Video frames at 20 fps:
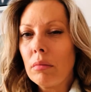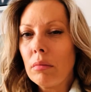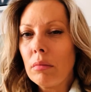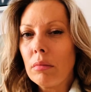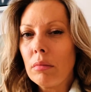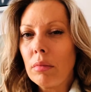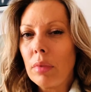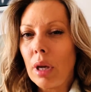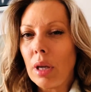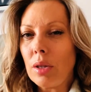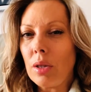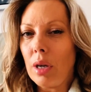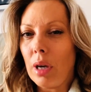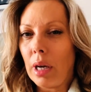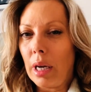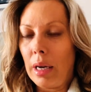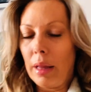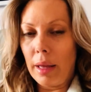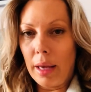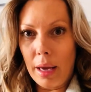because you're not
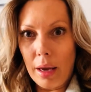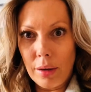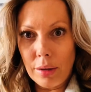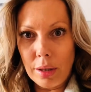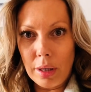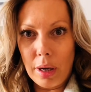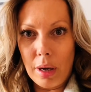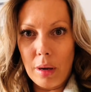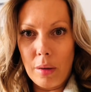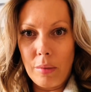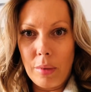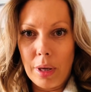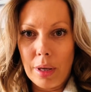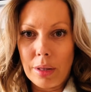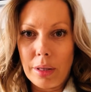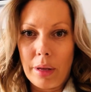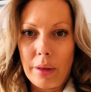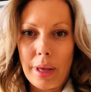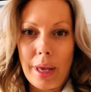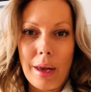getting the calcium, because
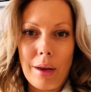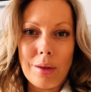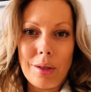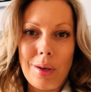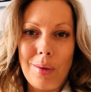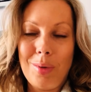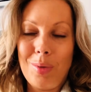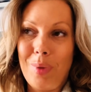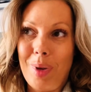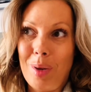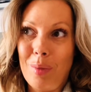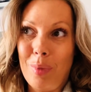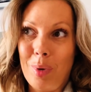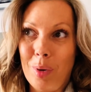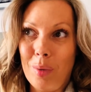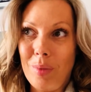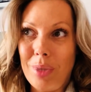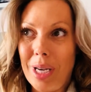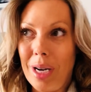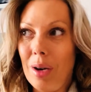now the calcium is being
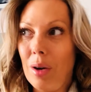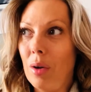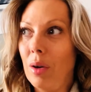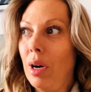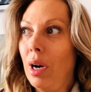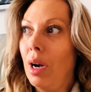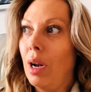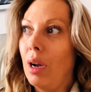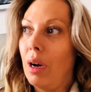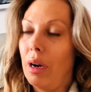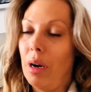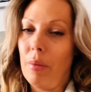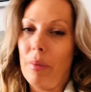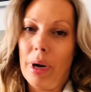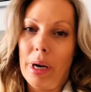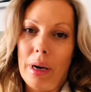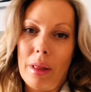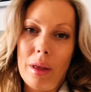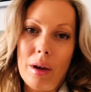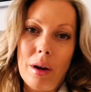pooped out, you're not
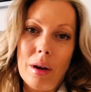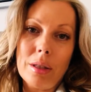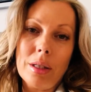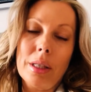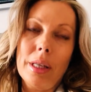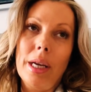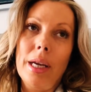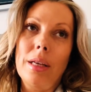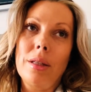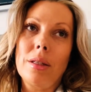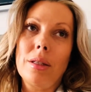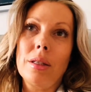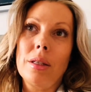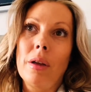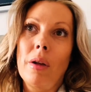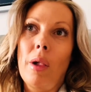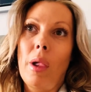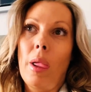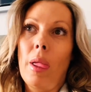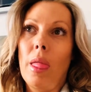binding the oxalates,
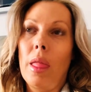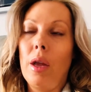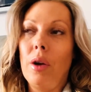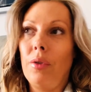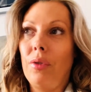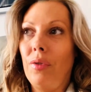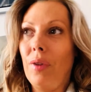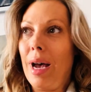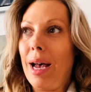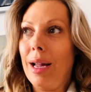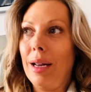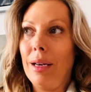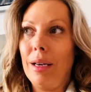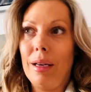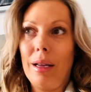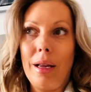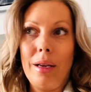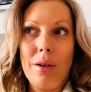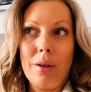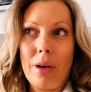your fat
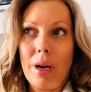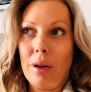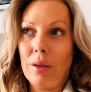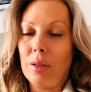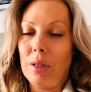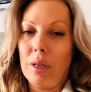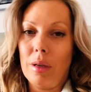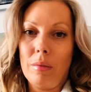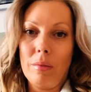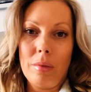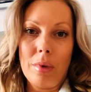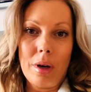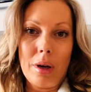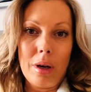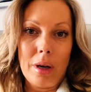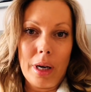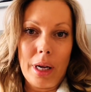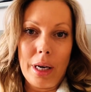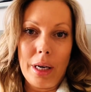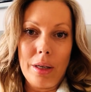and your calcium
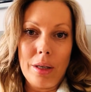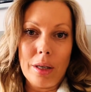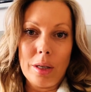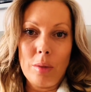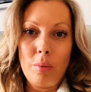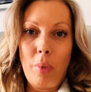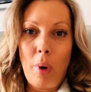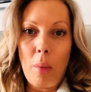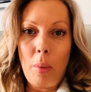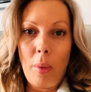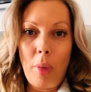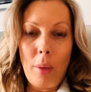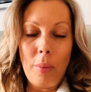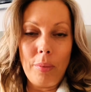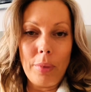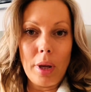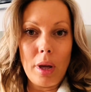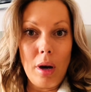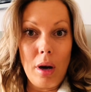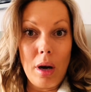are getting just boop,
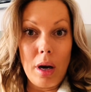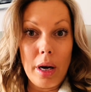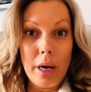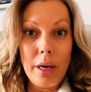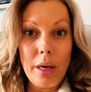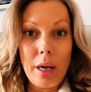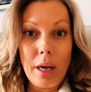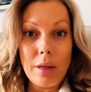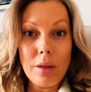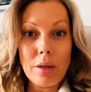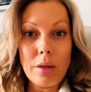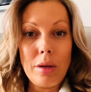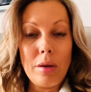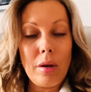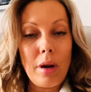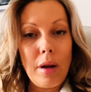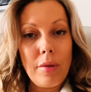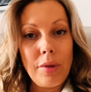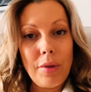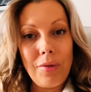boop, gone, and so you don't
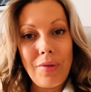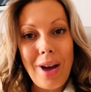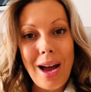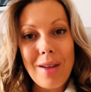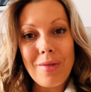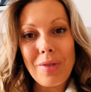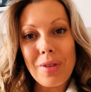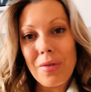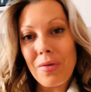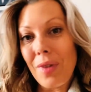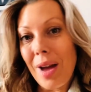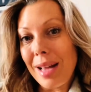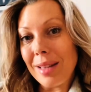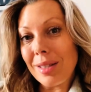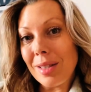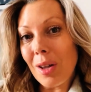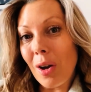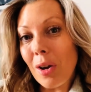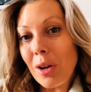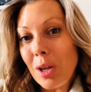have the fat for the
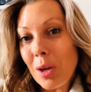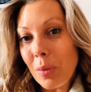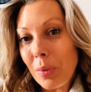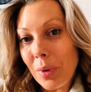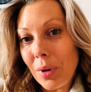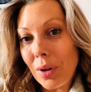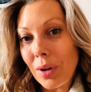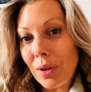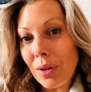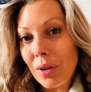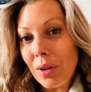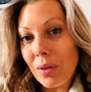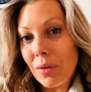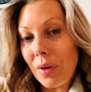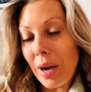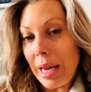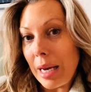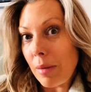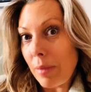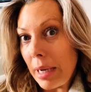fat-soluble
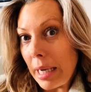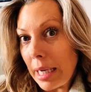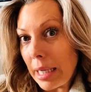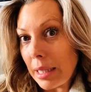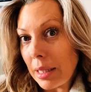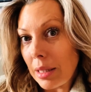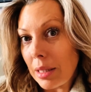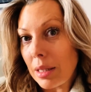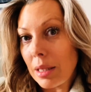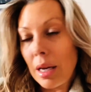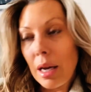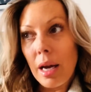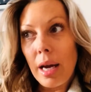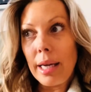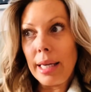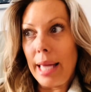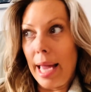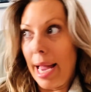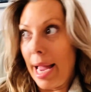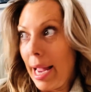vitamins.
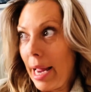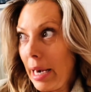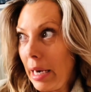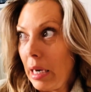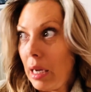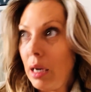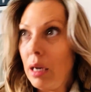Again,